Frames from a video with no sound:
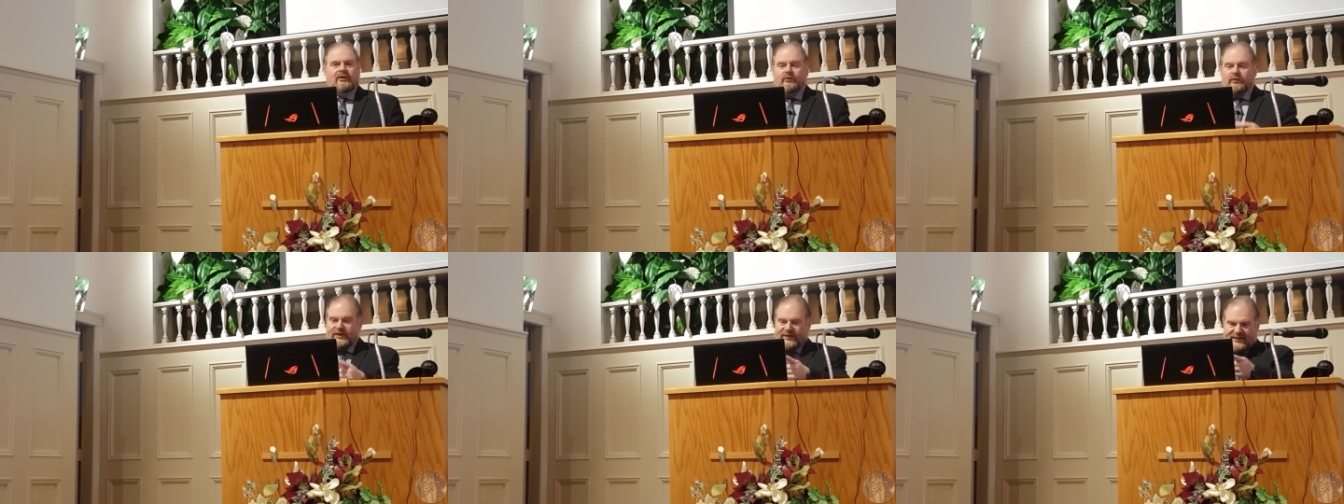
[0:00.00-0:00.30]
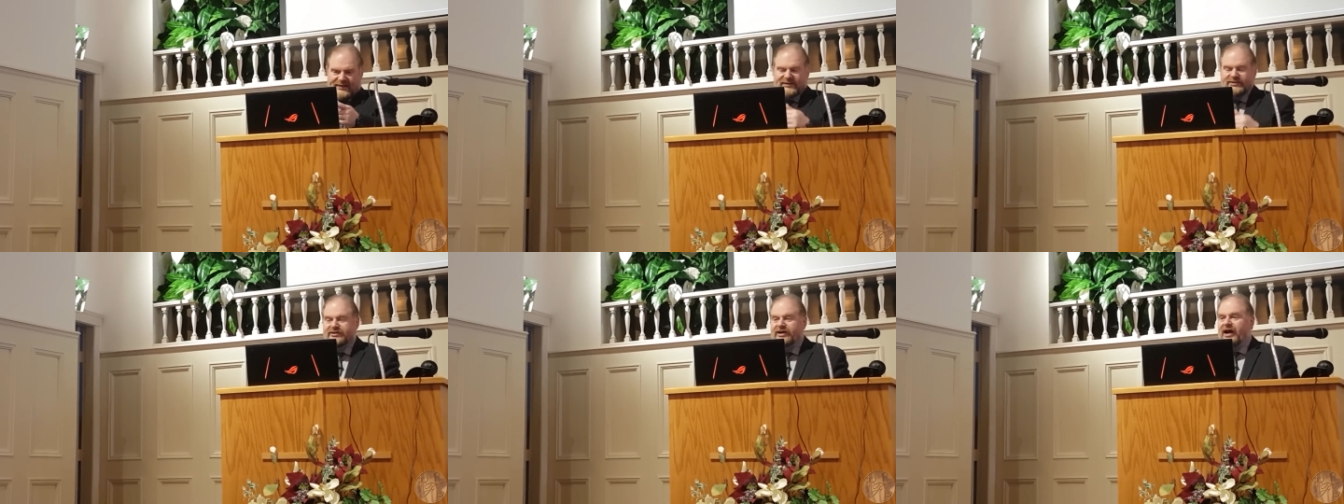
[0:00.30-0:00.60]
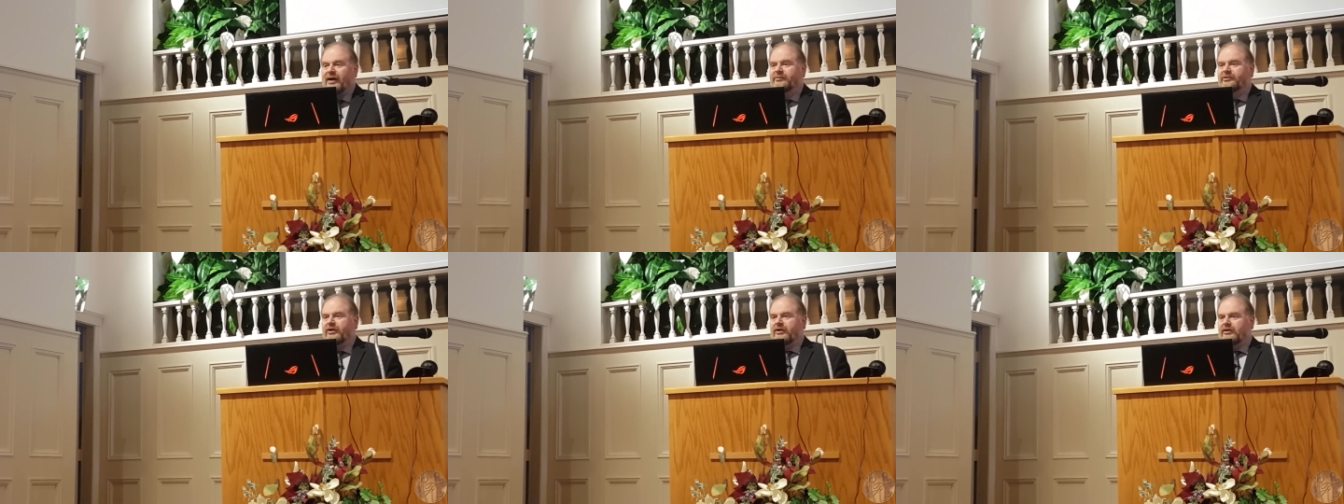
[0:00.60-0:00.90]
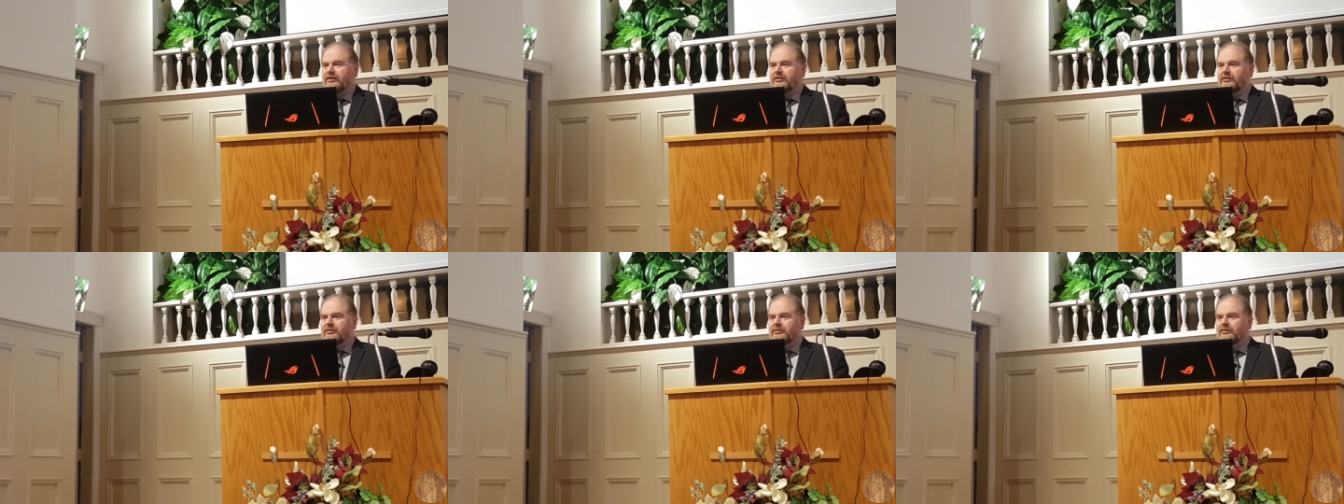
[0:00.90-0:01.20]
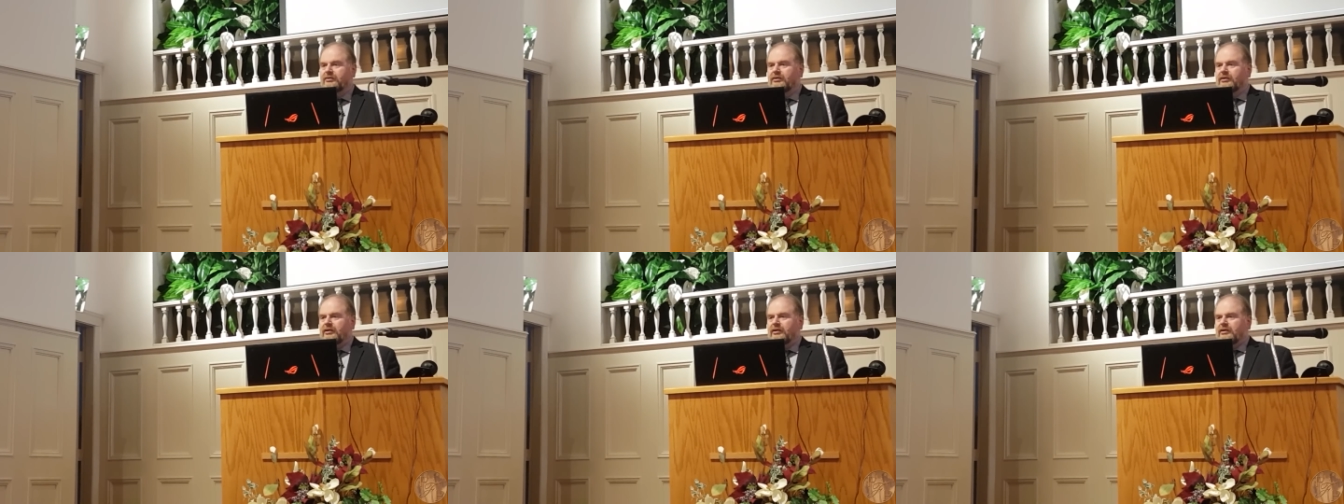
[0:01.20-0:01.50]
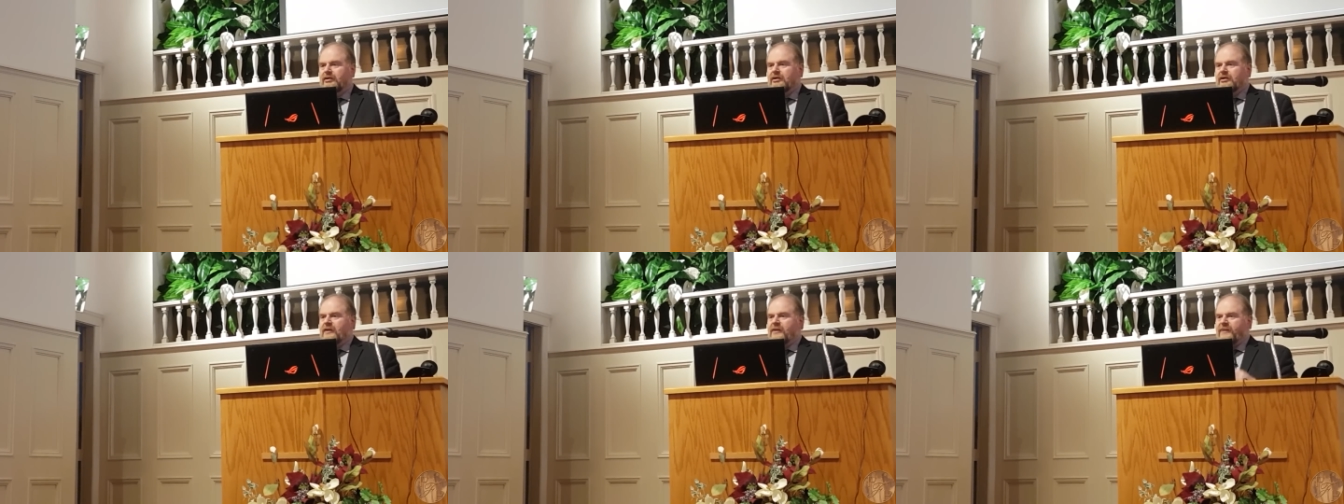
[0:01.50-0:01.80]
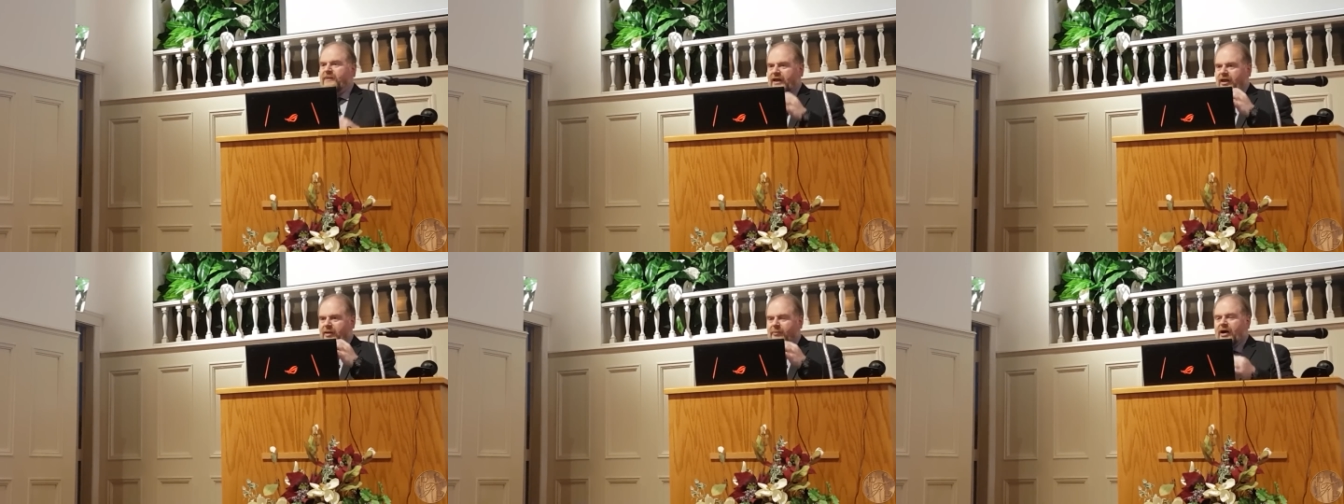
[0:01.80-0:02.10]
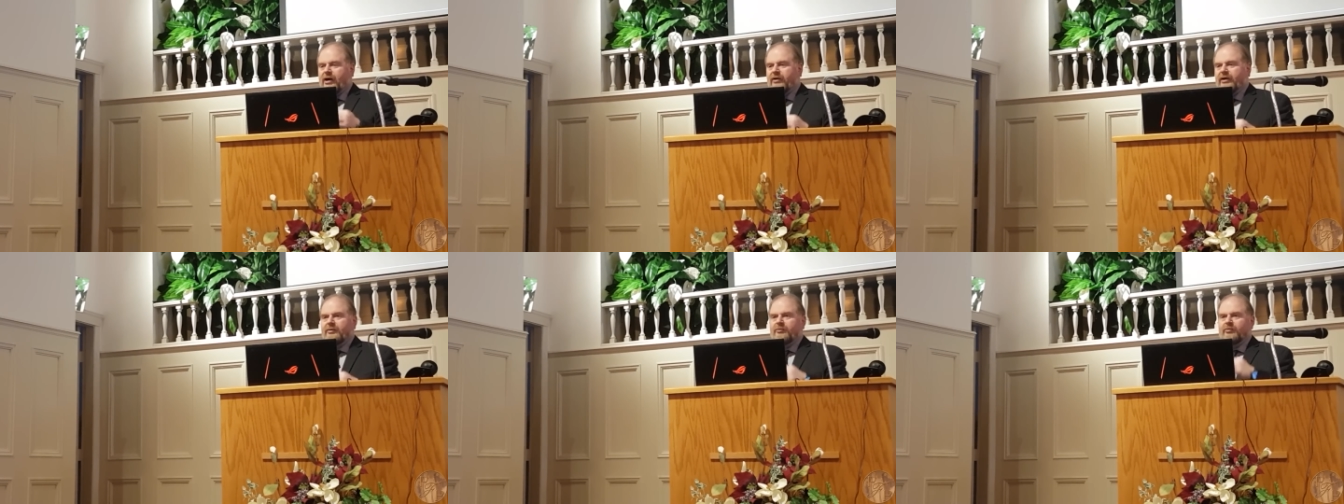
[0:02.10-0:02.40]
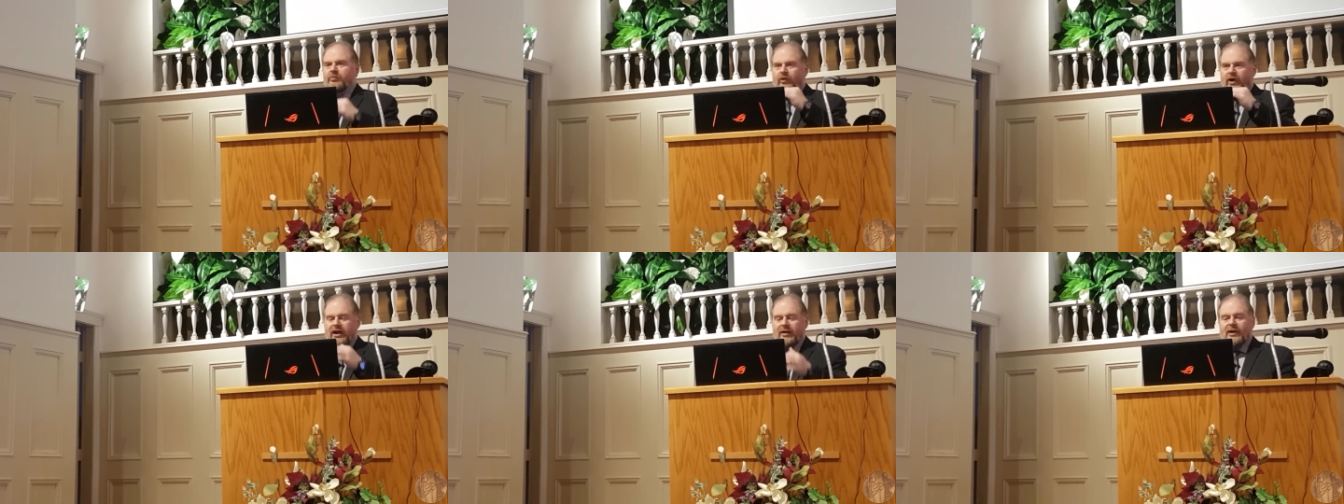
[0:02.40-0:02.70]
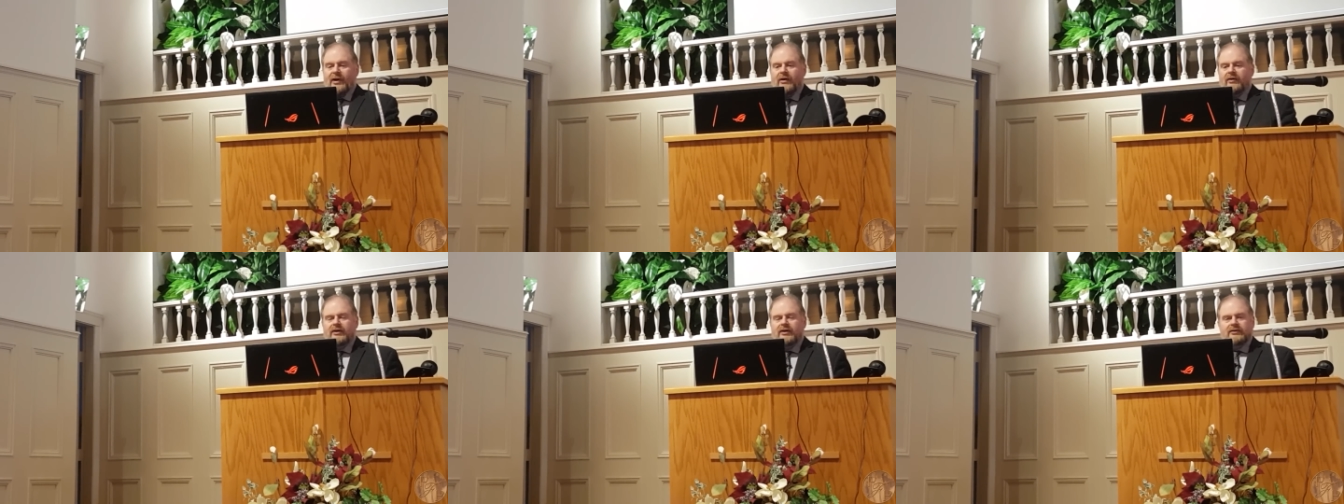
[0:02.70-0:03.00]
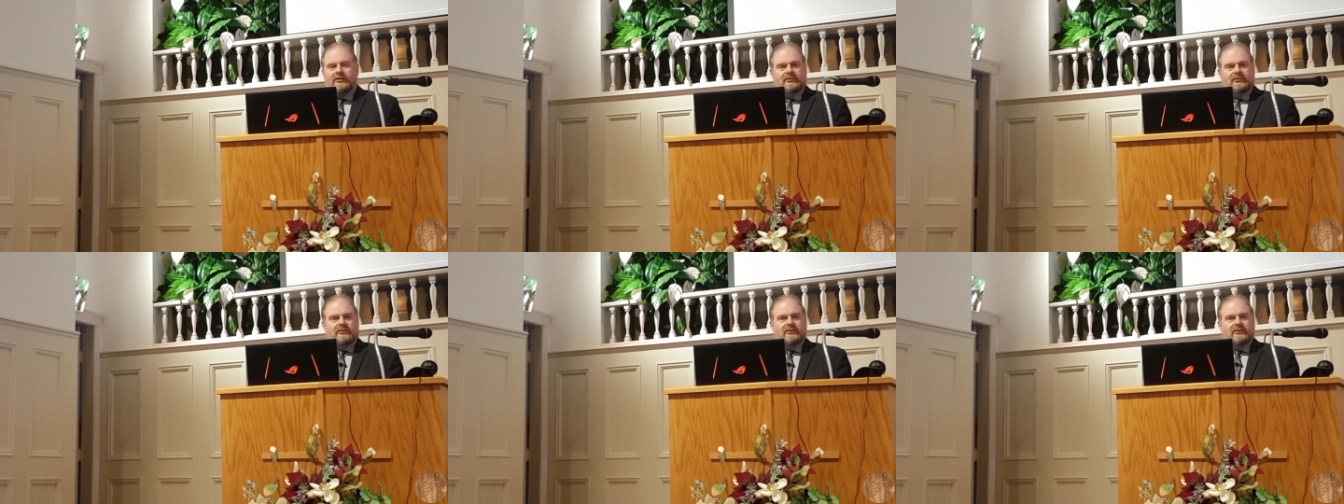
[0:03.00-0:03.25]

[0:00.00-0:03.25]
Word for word: Read this chapter. Think about it. Pray about it.